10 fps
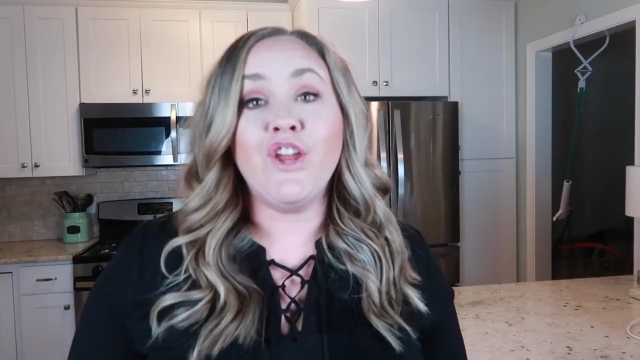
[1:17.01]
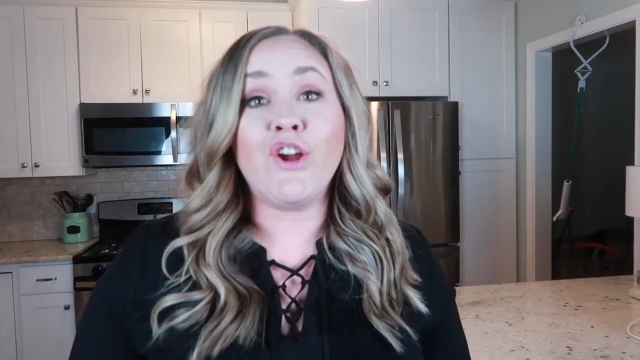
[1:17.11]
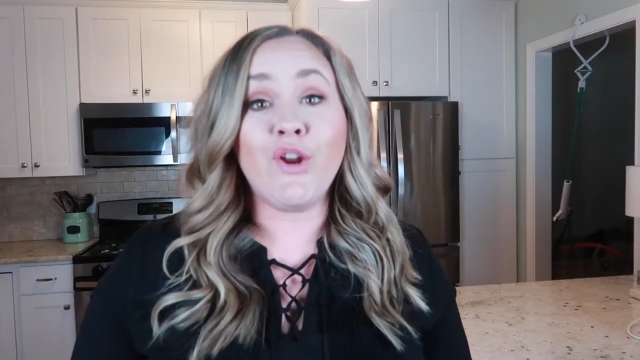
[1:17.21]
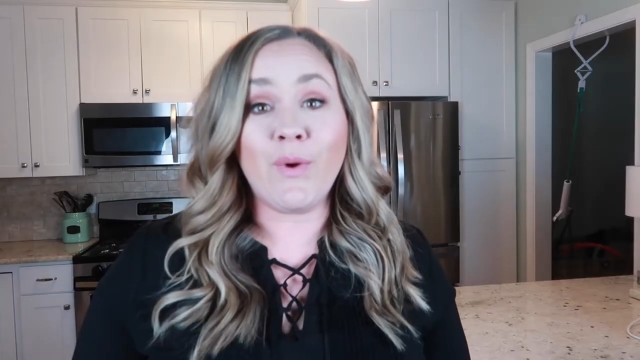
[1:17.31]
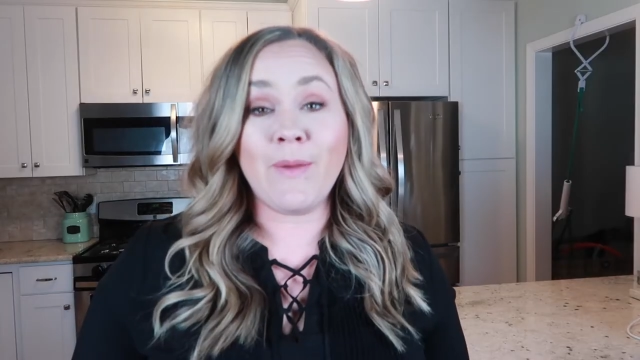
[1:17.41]

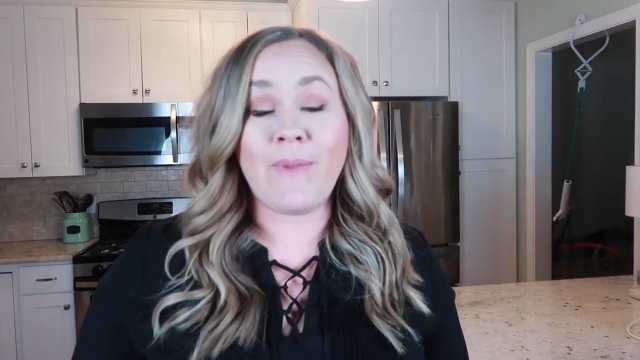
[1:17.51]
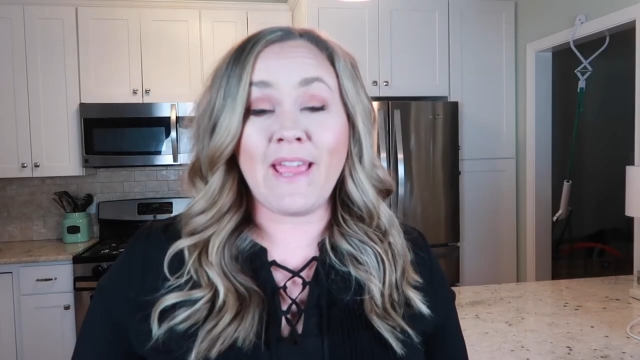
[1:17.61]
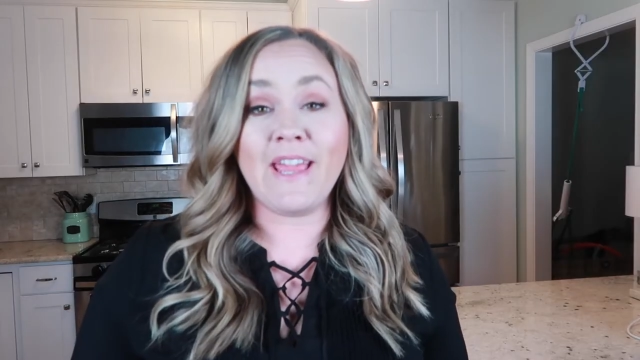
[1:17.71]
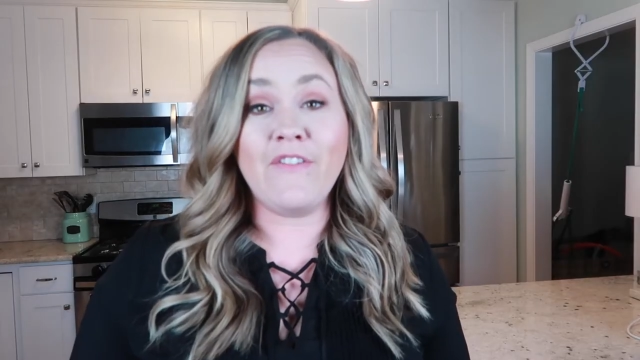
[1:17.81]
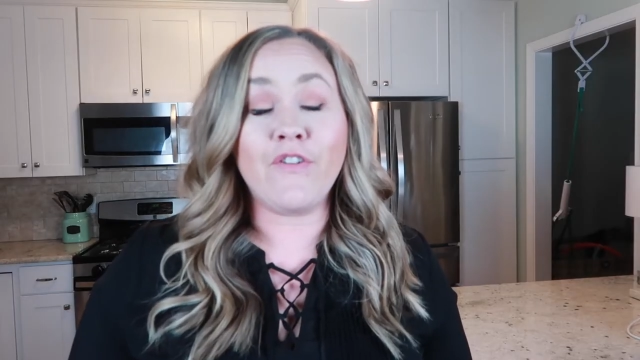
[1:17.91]
You're gonna wanna
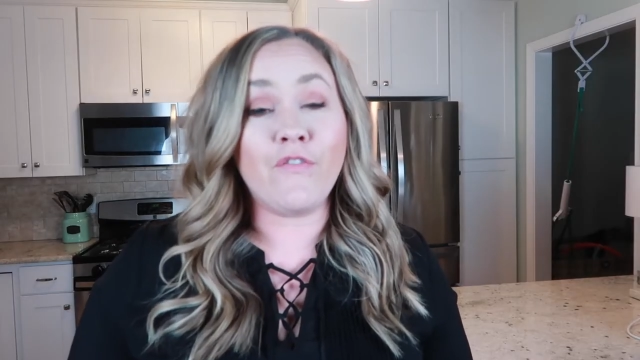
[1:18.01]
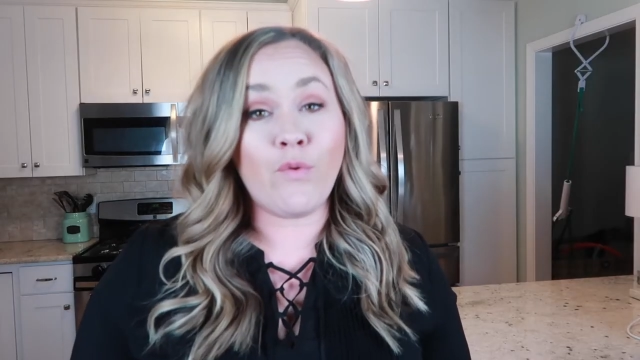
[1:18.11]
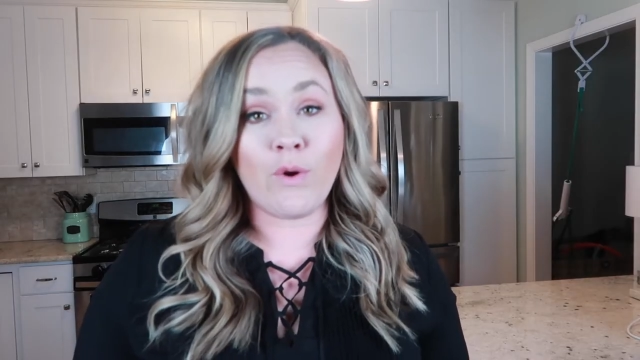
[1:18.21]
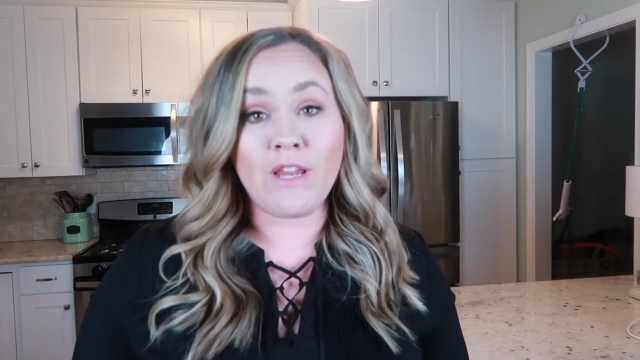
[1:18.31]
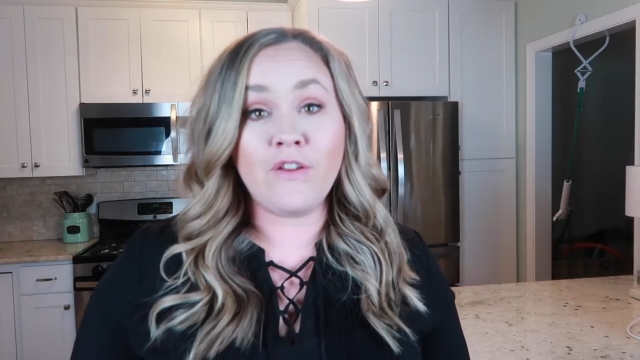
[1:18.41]
bake it for
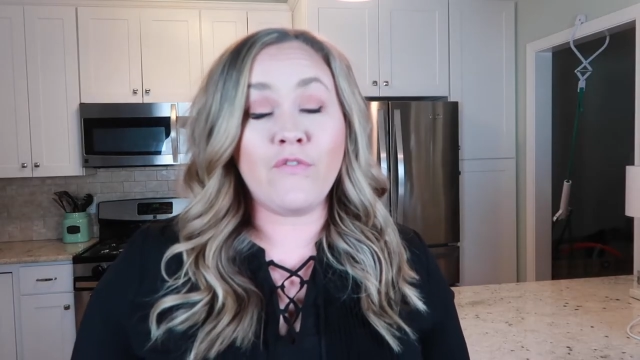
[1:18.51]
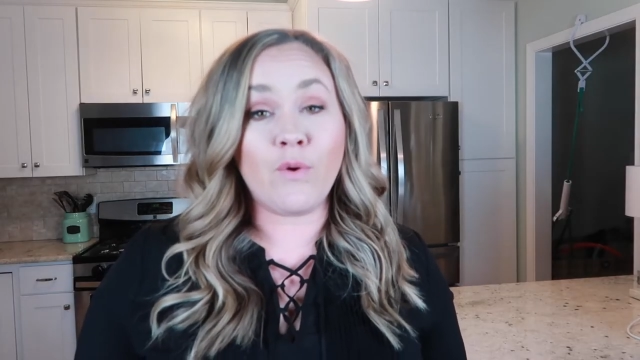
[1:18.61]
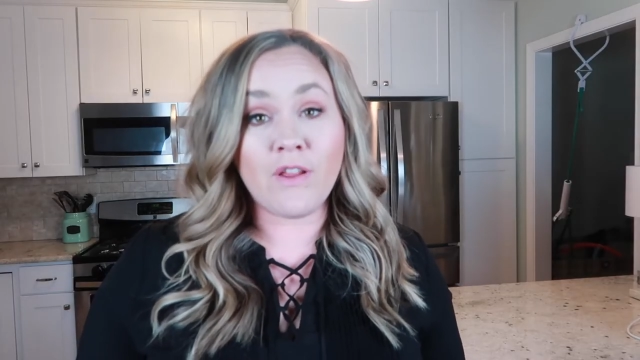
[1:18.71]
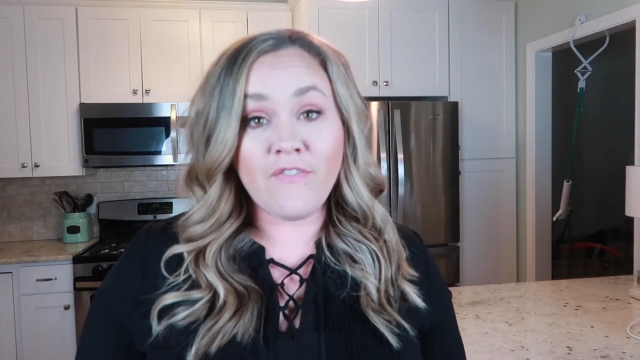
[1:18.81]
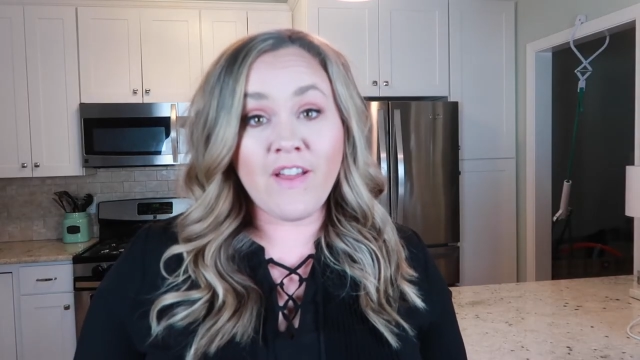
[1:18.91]
40 to
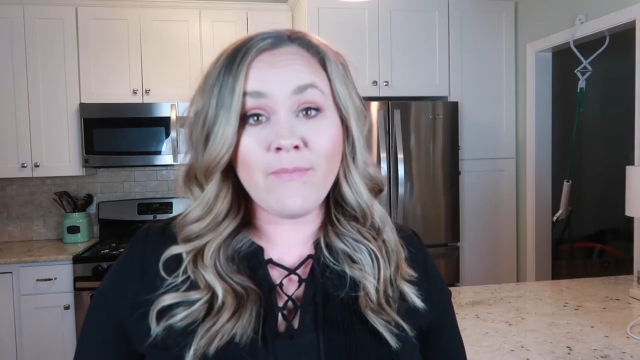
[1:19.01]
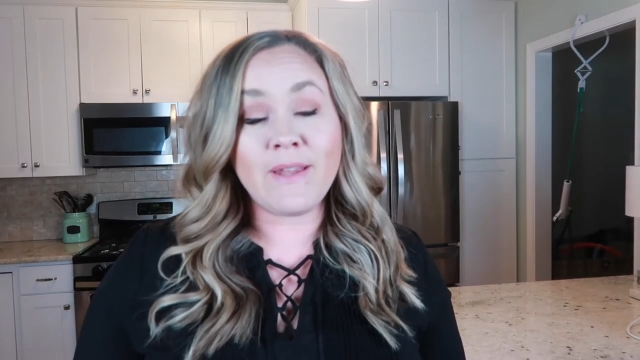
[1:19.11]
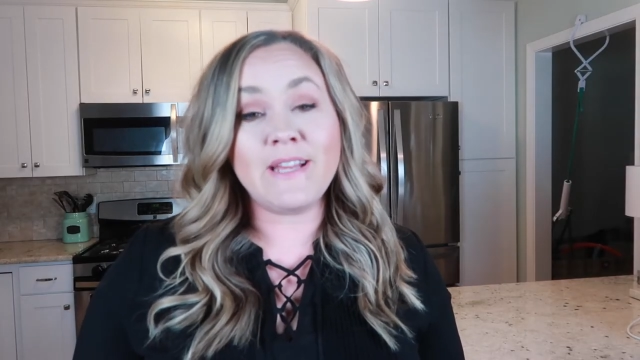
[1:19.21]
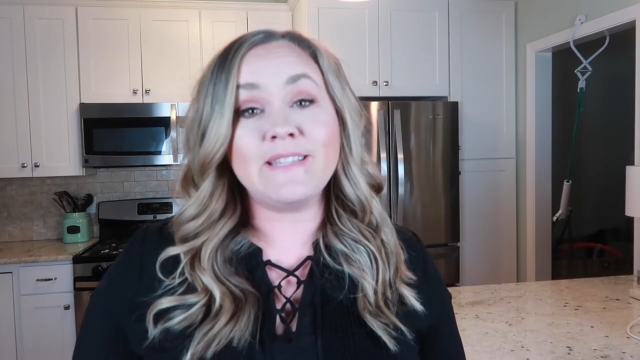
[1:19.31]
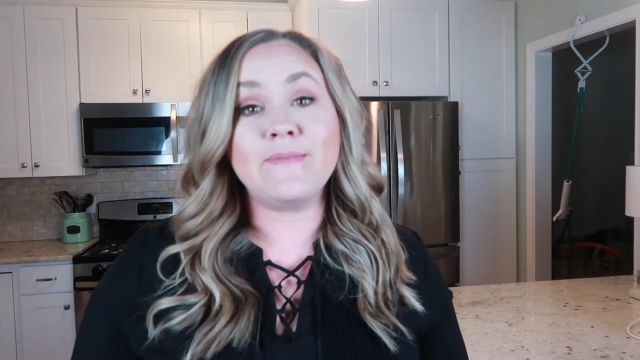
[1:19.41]
45
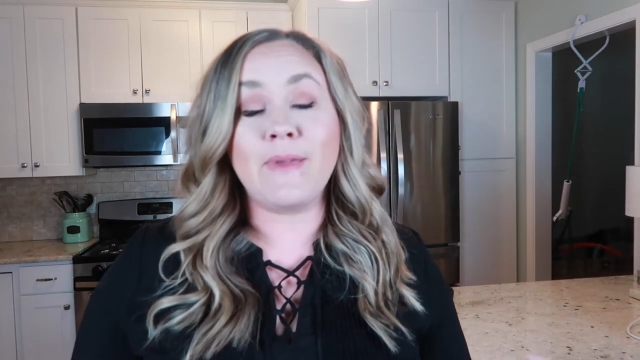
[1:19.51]
minutes,